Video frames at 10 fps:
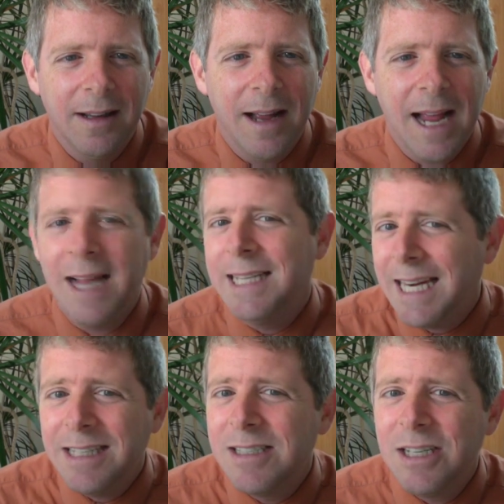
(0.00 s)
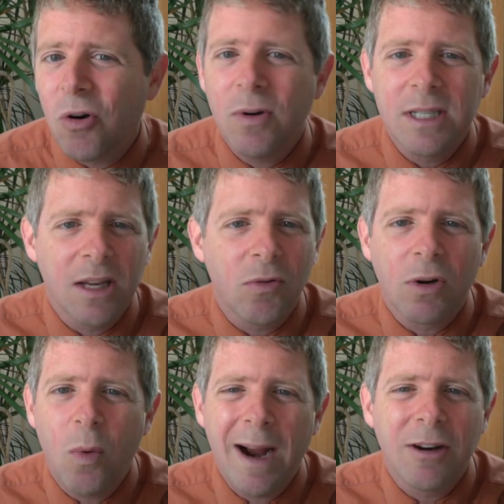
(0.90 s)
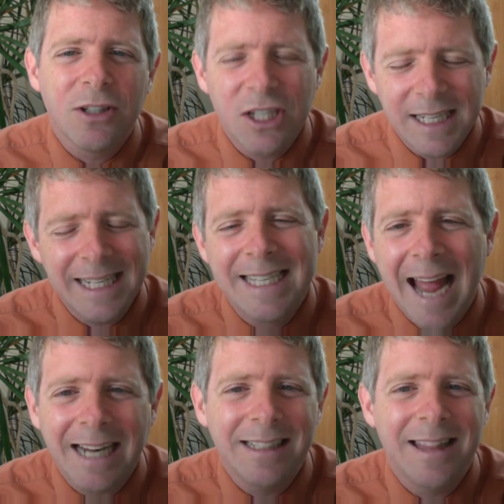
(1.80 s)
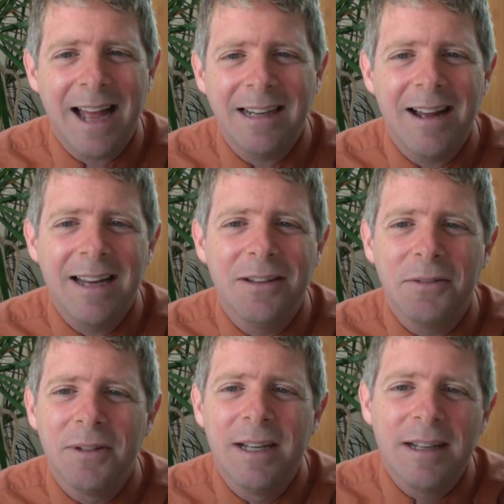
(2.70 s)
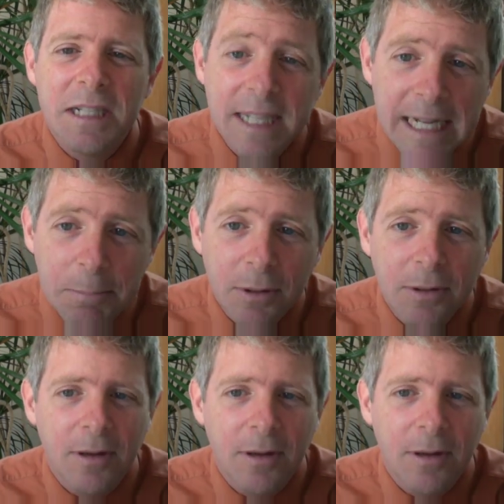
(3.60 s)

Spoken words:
And getting to zero is going to require just exactly that kind of deep,